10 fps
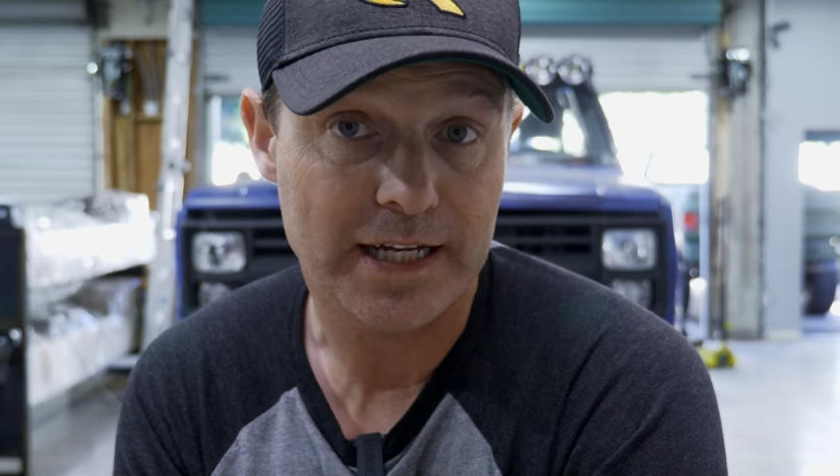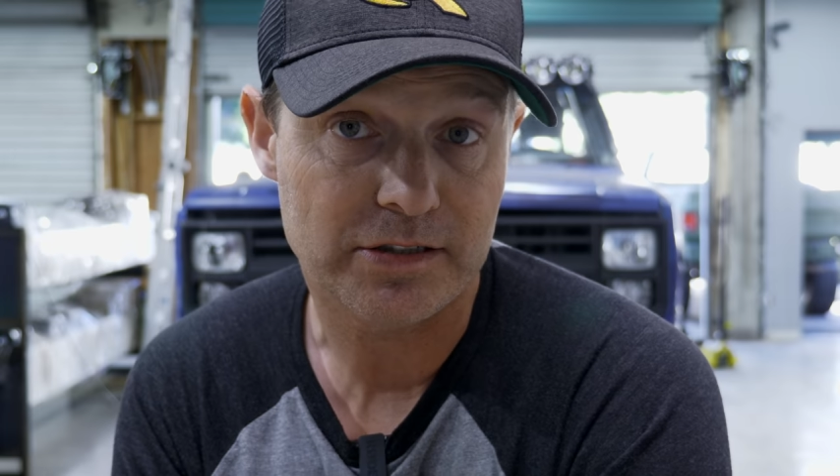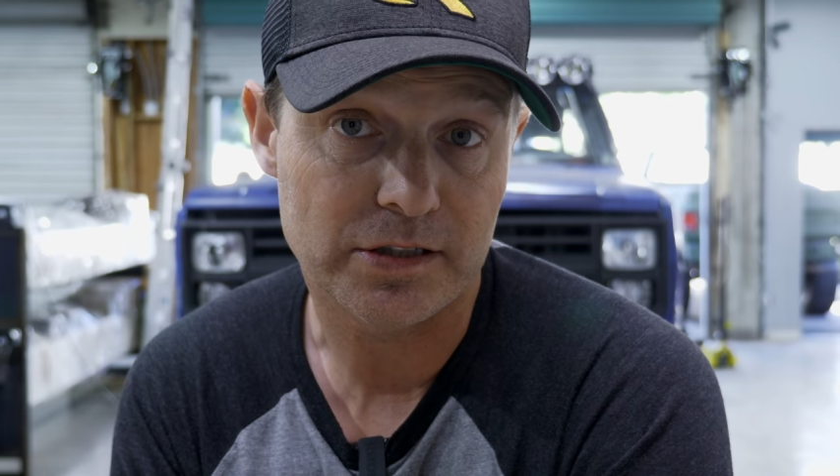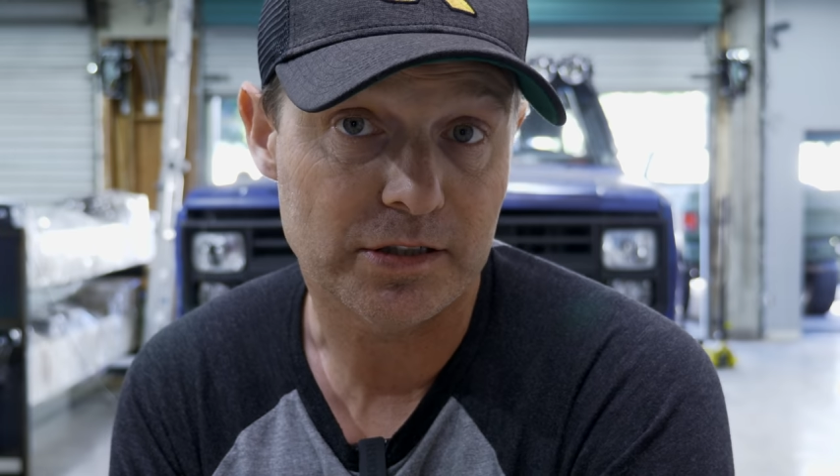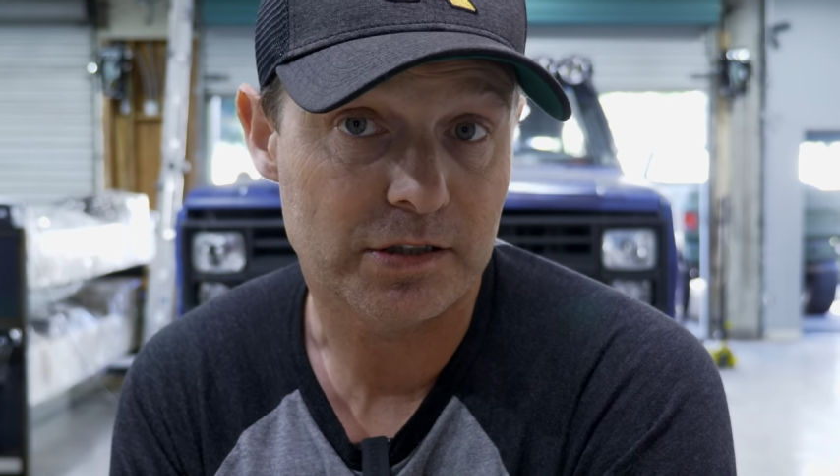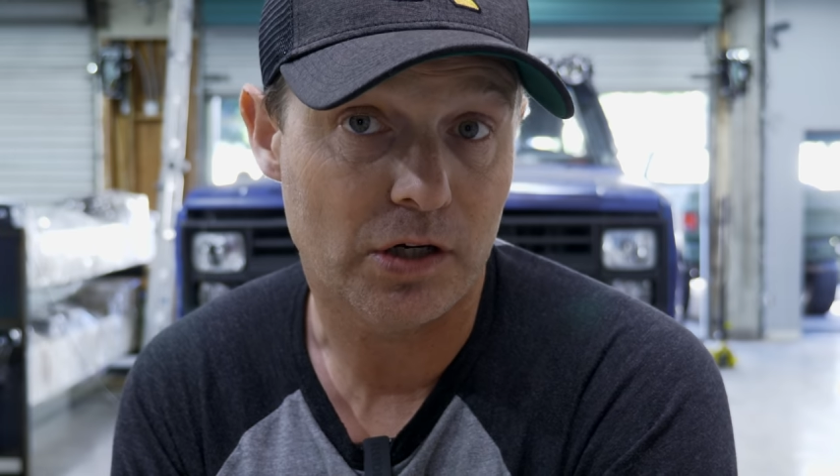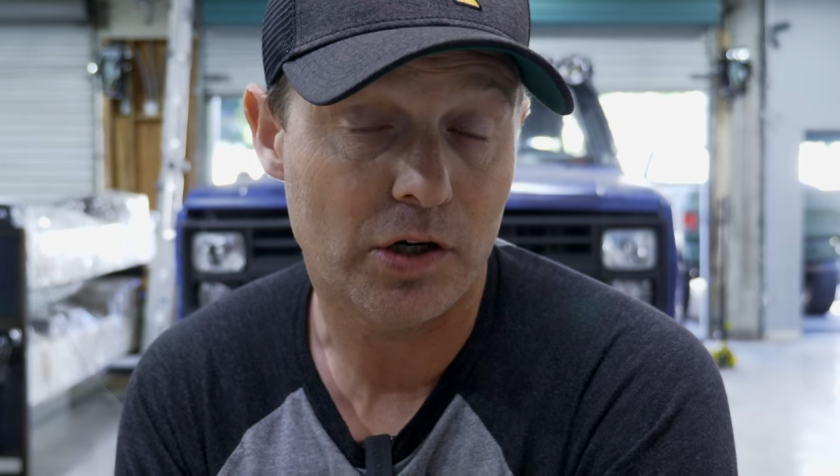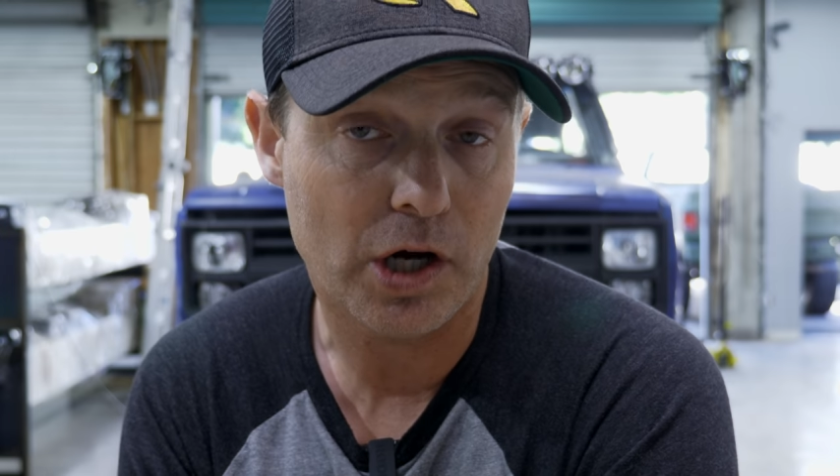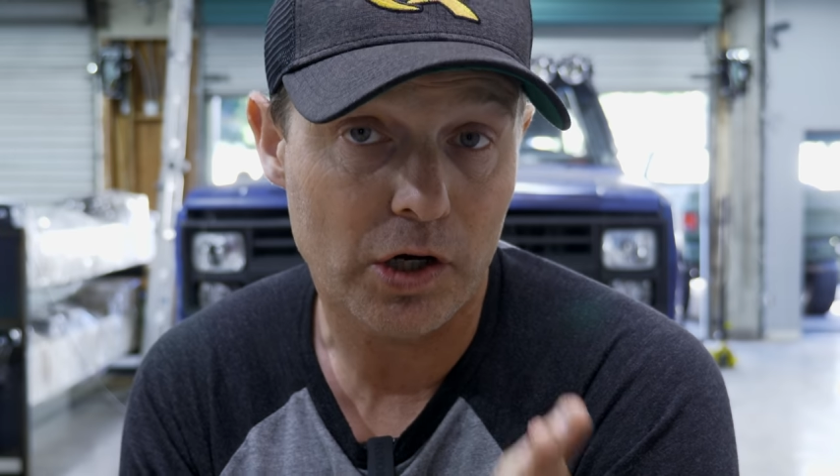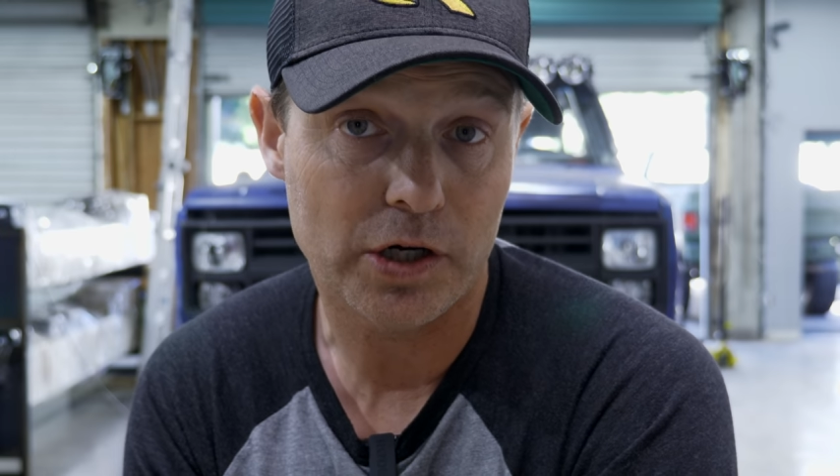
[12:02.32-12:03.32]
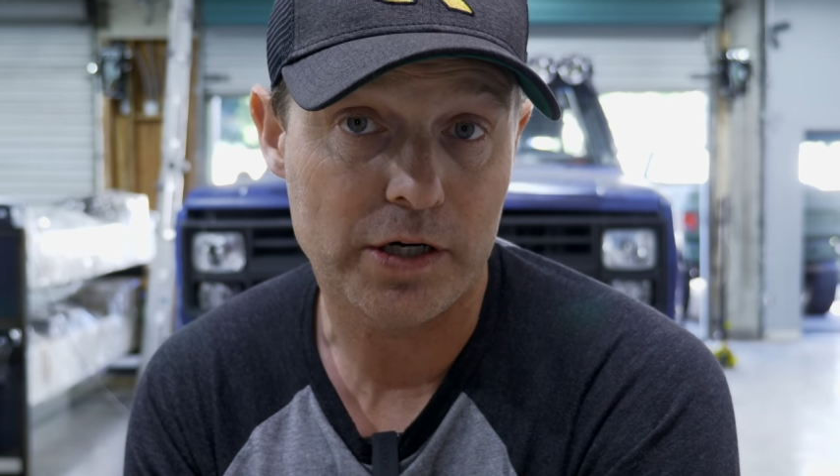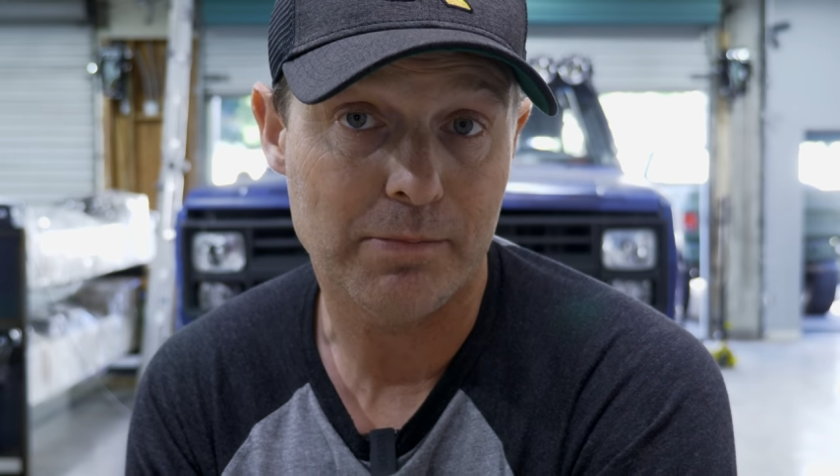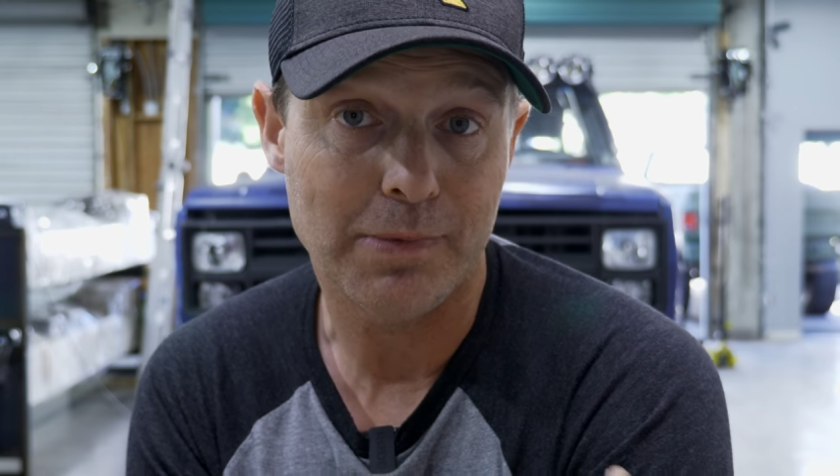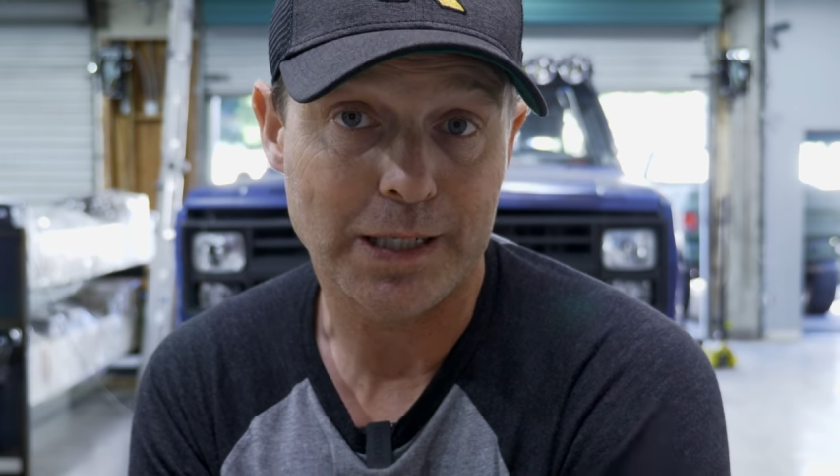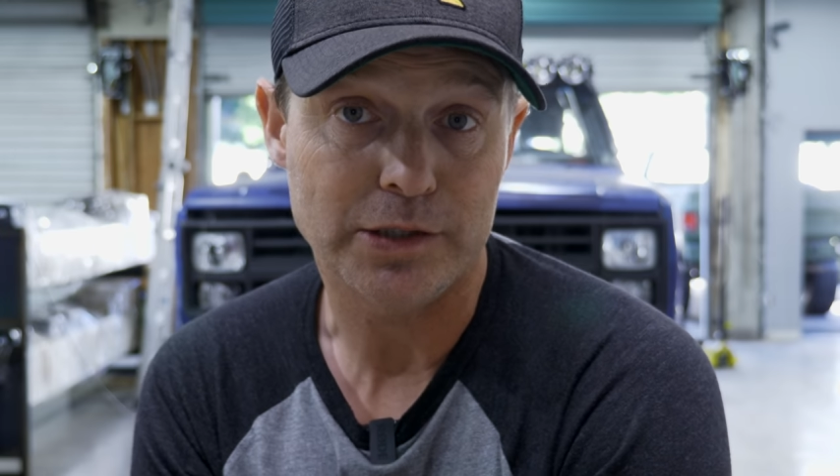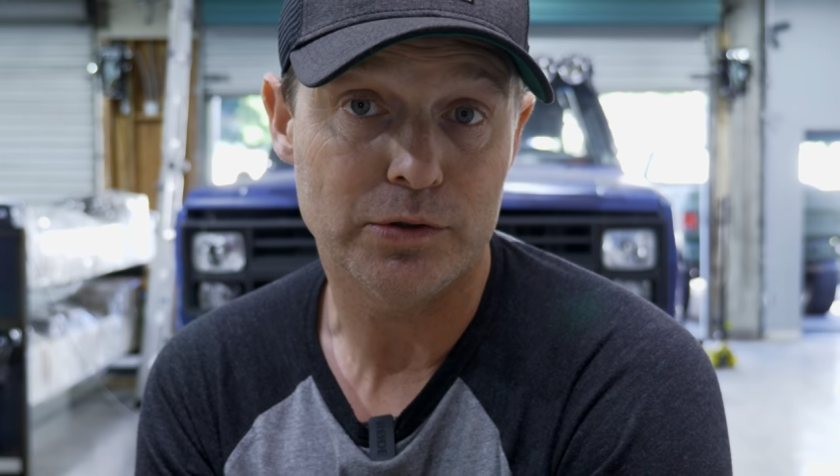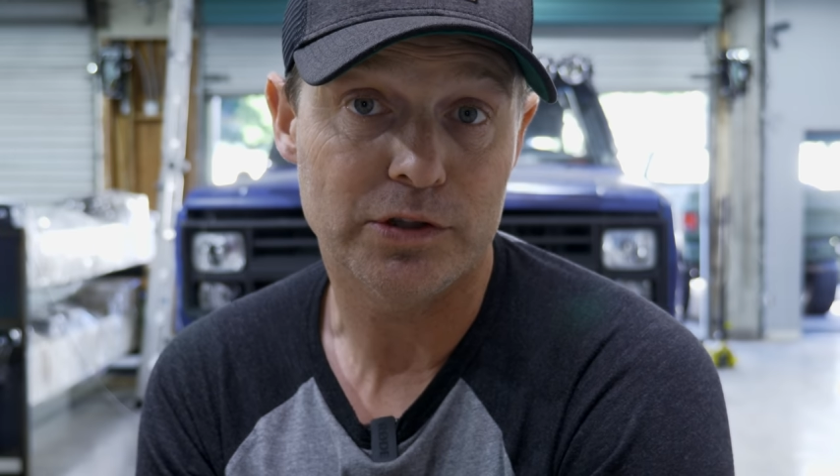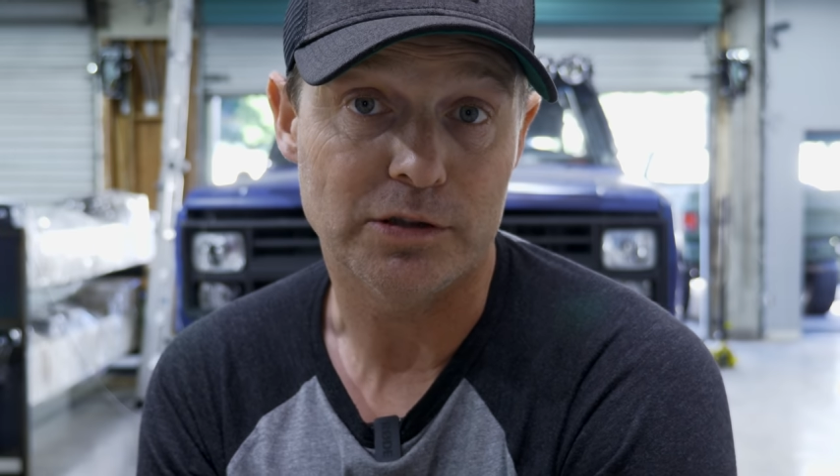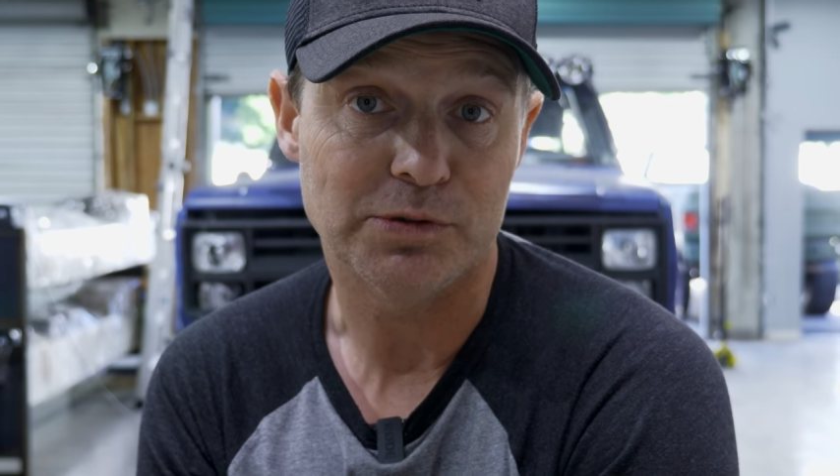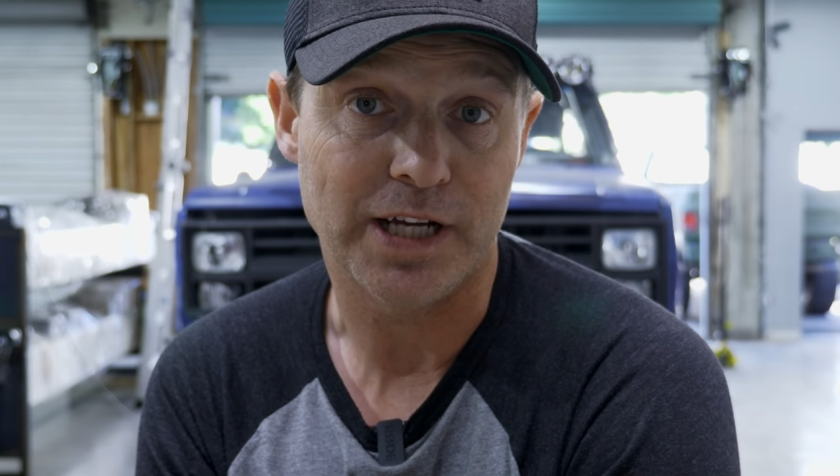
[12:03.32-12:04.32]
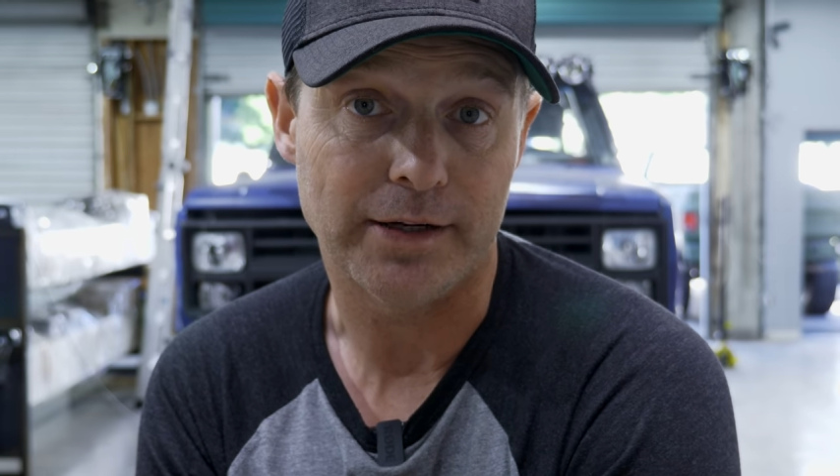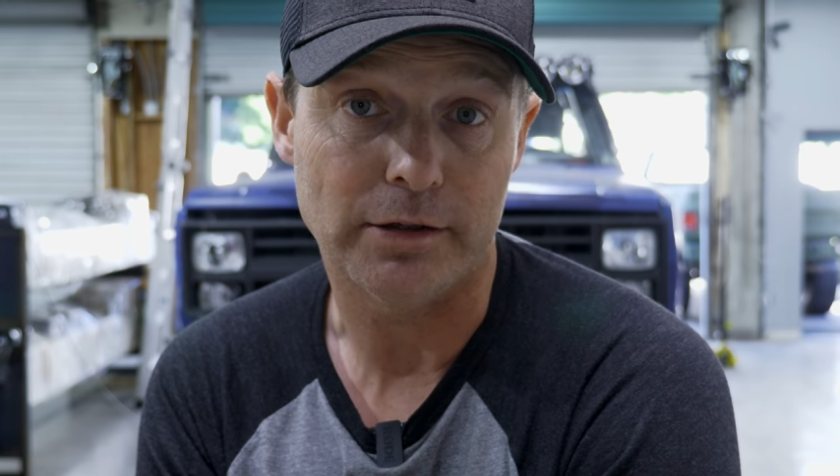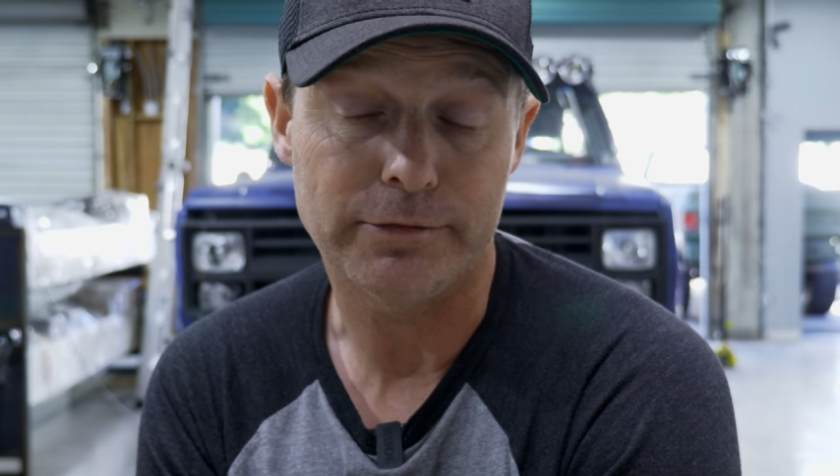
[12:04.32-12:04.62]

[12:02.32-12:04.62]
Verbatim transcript: answers are on my YouTube channel,